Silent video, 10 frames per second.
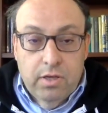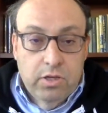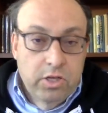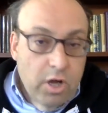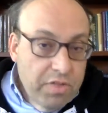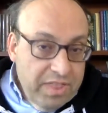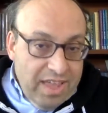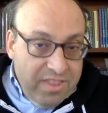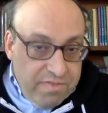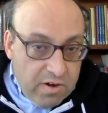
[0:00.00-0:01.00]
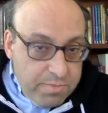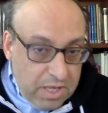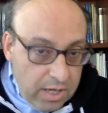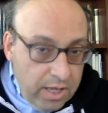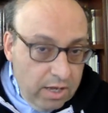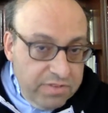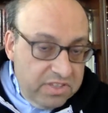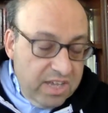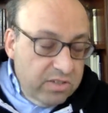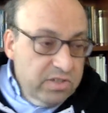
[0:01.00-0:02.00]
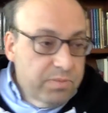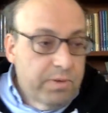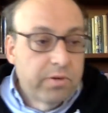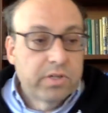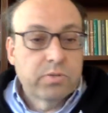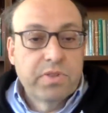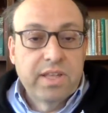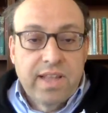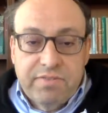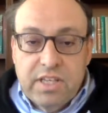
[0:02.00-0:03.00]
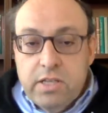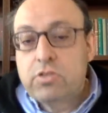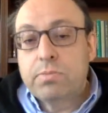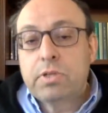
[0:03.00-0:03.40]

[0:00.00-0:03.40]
You know that at the very beginning of the desert experience, when they left Egypt,